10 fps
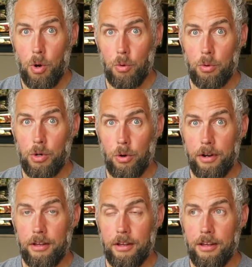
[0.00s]
Whoa,
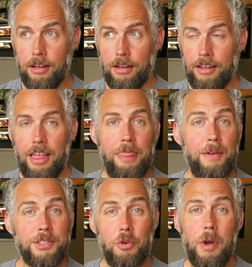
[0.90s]
Corey,
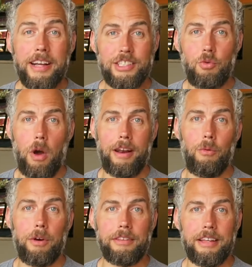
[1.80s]
there's no way I could squat
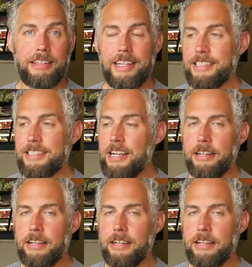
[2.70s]
on one leg, that's just